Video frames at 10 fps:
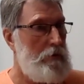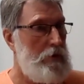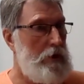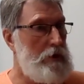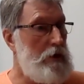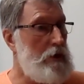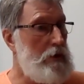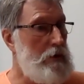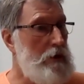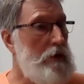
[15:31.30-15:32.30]
It is not a
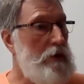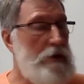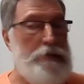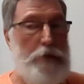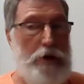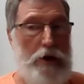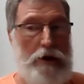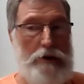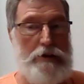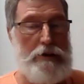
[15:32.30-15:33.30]
nothingness
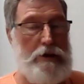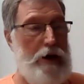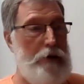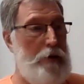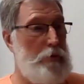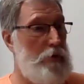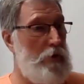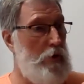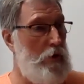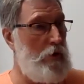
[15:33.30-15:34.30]
because I'm able to
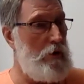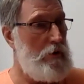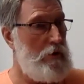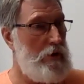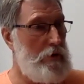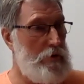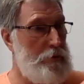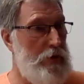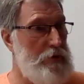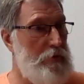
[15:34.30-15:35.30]
recall it was
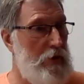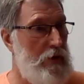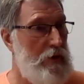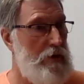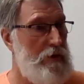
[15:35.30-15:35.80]
peaceful.